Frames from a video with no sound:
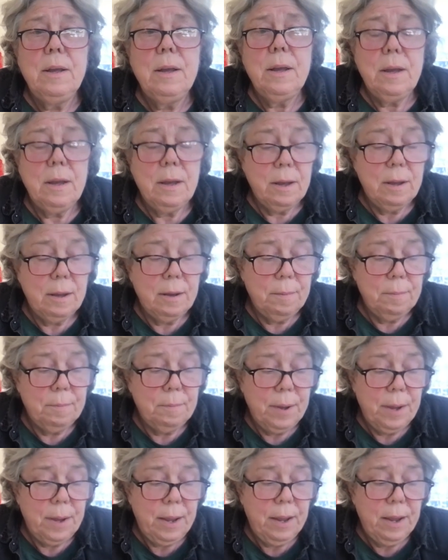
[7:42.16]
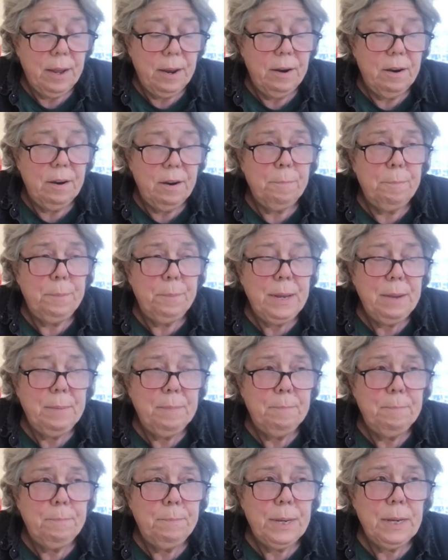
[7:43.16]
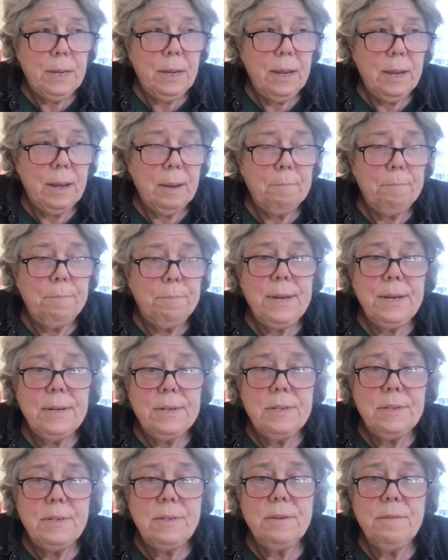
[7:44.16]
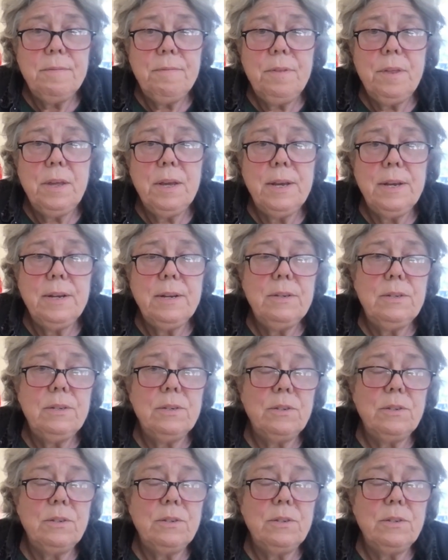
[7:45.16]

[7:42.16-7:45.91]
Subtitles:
and picking up pieces of things.